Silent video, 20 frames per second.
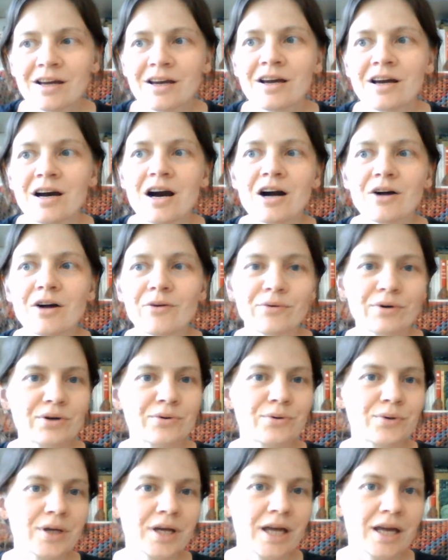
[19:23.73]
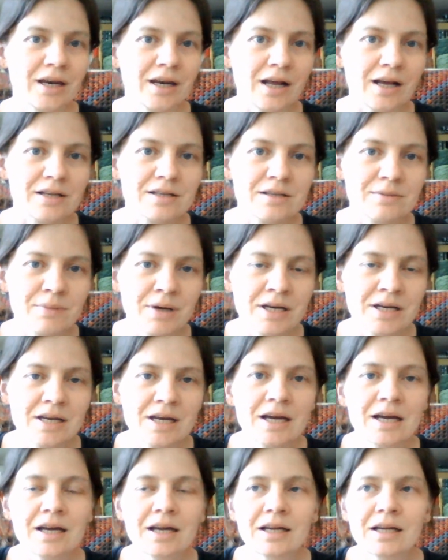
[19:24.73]
I'll record again next
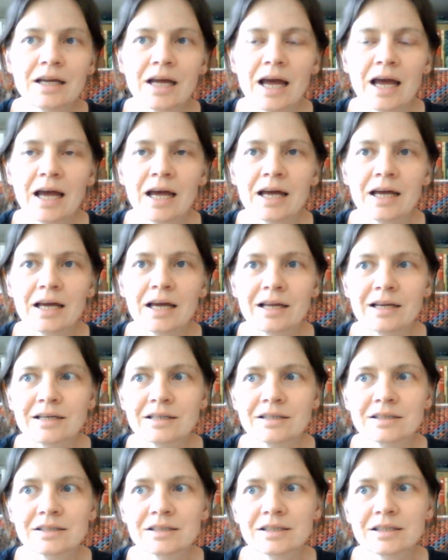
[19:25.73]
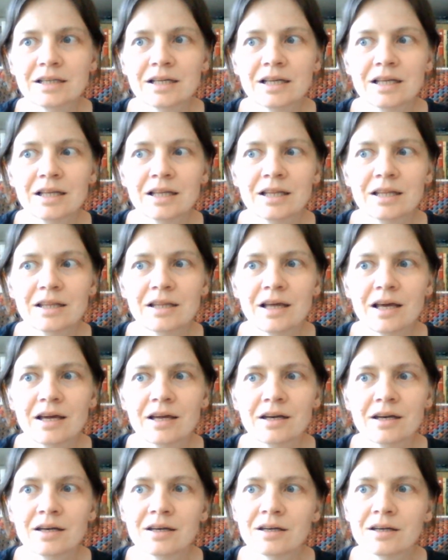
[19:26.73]
Monday, and
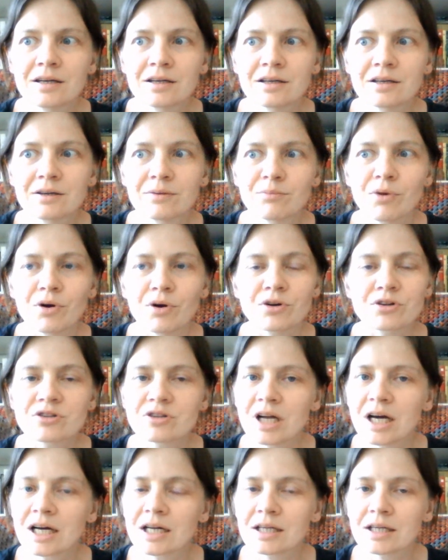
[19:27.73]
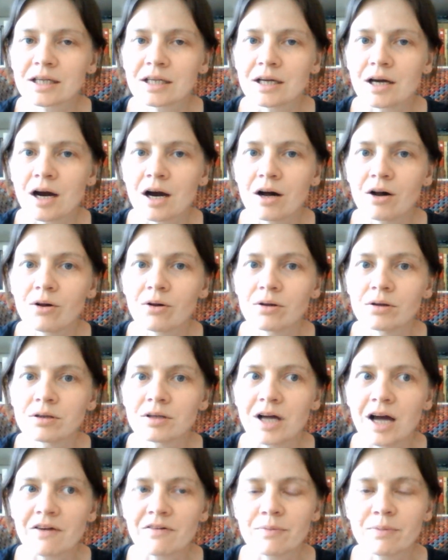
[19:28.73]
then most likely I'll
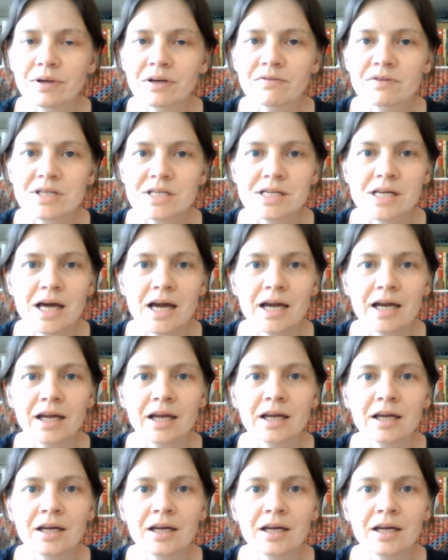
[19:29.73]
have a bit of a delay